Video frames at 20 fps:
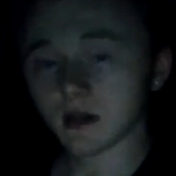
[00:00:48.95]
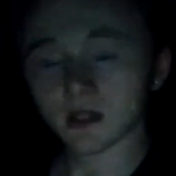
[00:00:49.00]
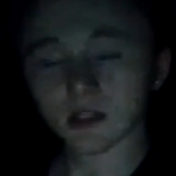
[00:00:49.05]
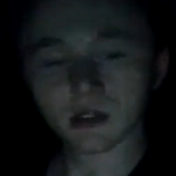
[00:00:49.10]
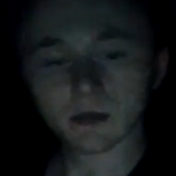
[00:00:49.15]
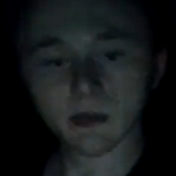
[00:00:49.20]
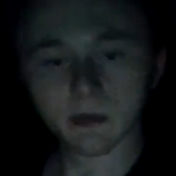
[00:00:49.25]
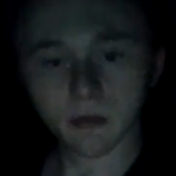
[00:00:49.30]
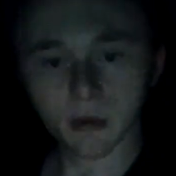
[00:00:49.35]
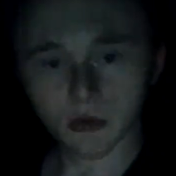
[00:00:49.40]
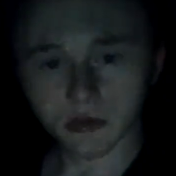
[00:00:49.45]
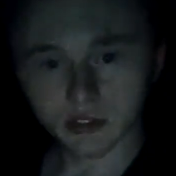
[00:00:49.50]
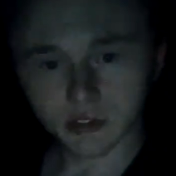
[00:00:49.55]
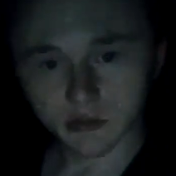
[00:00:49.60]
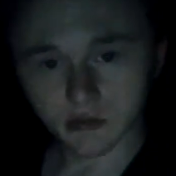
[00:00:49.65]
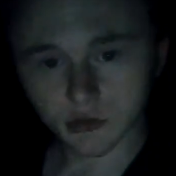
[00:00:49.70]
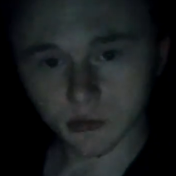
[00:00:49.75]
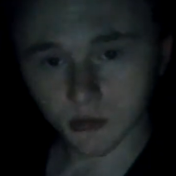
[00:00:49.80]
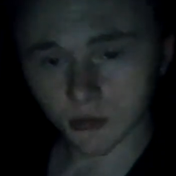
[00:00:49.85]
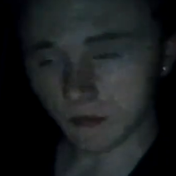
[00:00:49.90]
a little bit more than
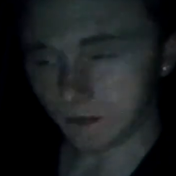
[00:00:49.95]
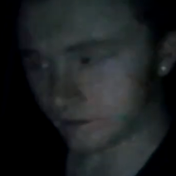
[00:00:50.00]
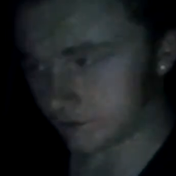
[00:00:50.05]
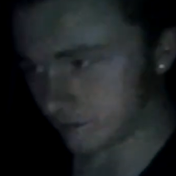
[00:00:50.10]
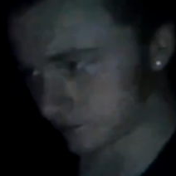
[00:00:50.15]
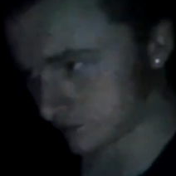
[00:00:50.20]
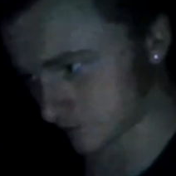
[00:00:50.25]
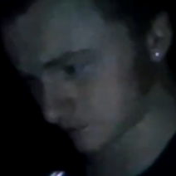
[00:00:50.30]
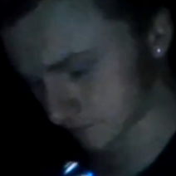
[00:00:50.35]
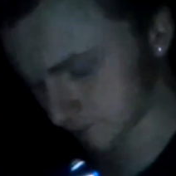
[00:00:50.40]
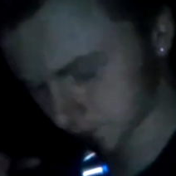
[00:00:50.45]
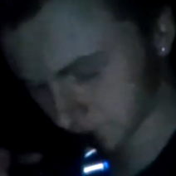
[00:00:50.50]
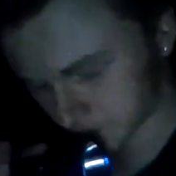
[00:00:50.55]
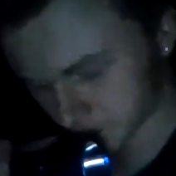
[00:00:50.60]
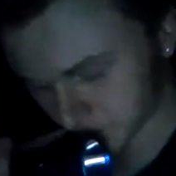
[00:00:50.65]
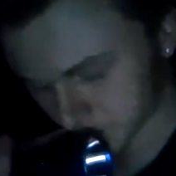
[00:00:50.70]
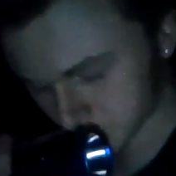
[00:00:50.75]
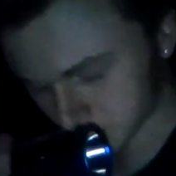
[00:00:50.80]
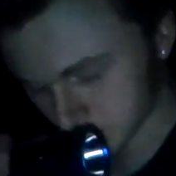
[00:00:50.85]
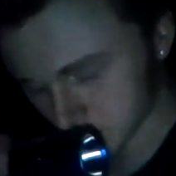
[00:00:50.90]
usual.
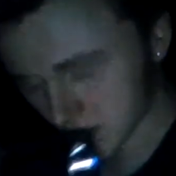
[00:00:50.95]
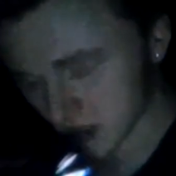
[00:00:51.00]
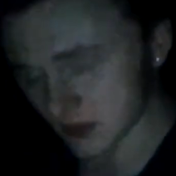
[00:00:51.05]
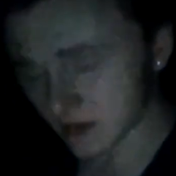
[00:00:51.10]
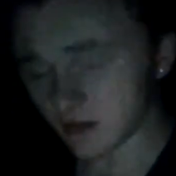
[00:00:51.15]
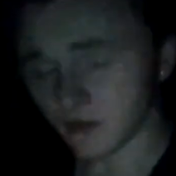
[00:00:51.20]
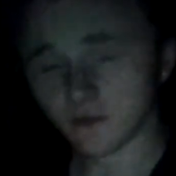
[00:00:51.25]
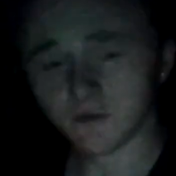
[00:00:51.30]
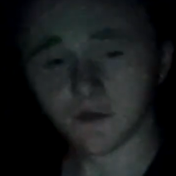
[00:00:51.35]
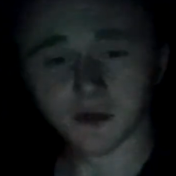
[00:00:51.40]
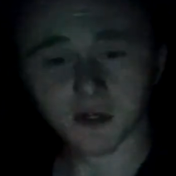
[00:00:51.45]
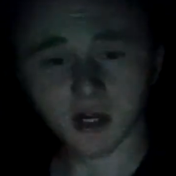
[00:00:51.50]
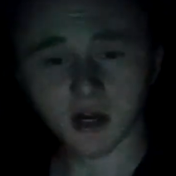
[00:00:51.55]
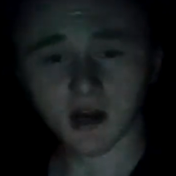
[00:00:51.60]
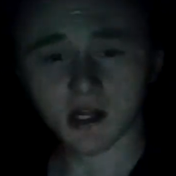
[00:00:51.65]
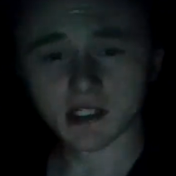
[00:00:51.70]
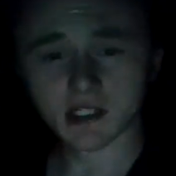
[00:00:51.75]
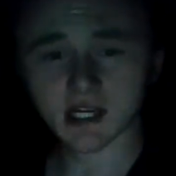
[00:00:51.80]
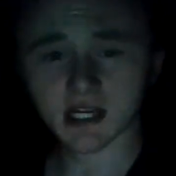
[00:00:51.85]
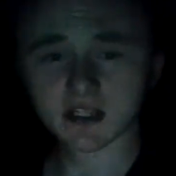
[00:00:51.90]
For
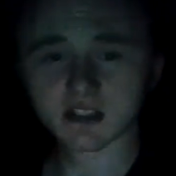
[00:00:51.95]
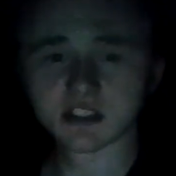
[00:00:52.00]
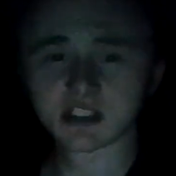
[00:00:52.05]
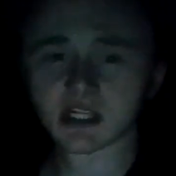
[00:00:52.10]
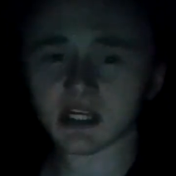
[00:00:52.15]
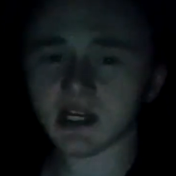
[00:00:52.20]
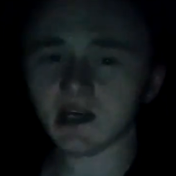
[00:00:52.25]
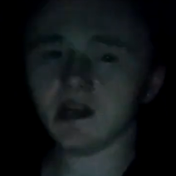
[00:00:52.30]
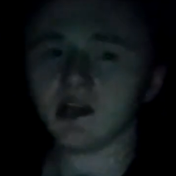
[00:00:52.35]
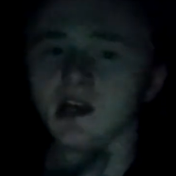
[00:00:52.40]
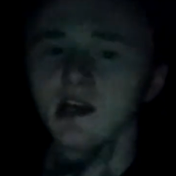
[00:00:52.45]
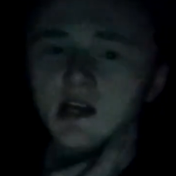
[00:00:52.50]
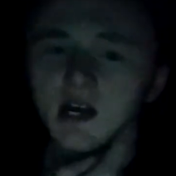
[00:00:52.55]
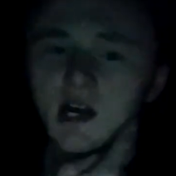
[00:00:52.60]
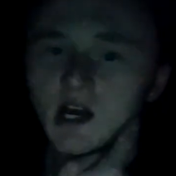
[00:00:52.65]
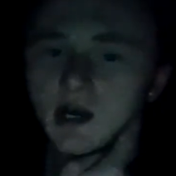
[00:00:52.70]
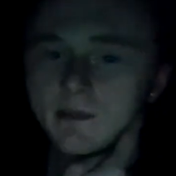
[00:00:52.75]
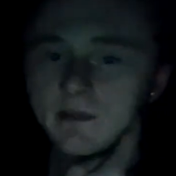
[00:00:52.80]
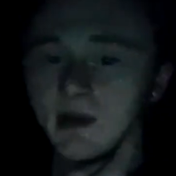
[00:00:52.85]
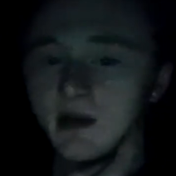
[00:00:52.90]
context,
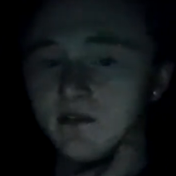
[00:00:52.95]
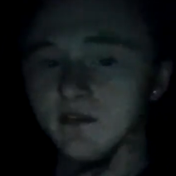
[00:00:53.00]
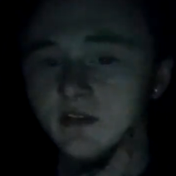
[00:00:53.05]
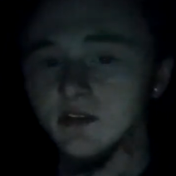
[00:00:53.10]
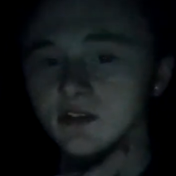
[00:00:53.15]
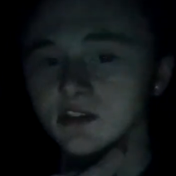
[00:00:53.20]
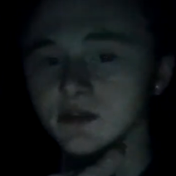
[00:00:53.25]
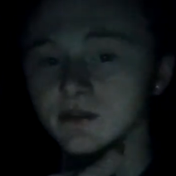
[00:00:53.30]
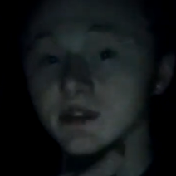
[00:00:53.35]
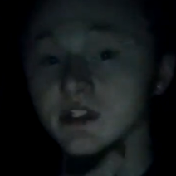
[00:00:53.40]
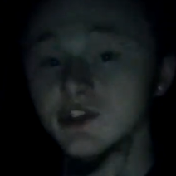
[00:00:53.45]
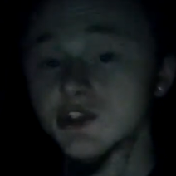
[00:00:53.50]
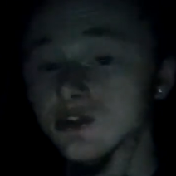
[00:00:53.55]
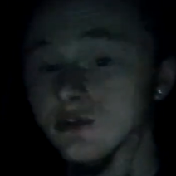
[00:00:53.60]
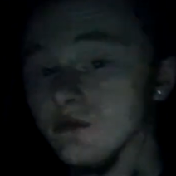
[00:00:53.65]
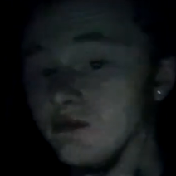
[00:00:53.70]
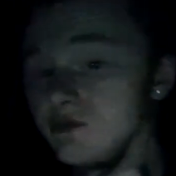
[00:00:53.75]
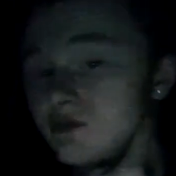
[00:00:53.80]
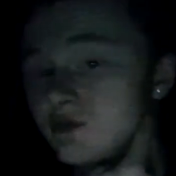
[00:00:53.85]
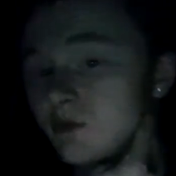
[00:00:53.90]
I'm having some
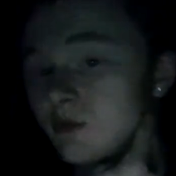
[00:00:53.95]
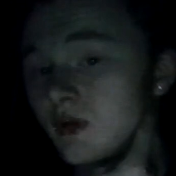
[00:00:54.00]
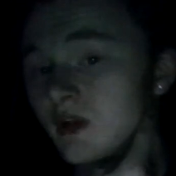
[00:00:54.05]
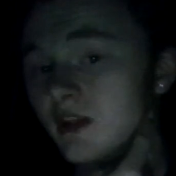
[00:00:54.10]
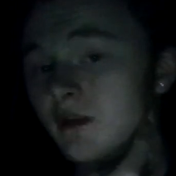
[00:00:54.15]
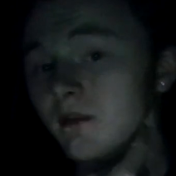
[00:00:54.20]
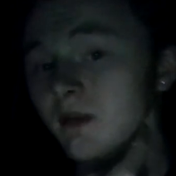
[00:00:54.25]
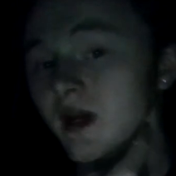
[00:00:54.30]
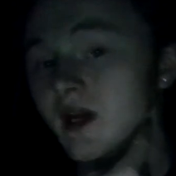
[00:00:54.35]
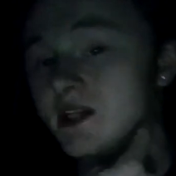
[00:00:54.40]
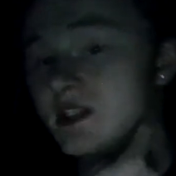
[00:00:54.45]
issues with my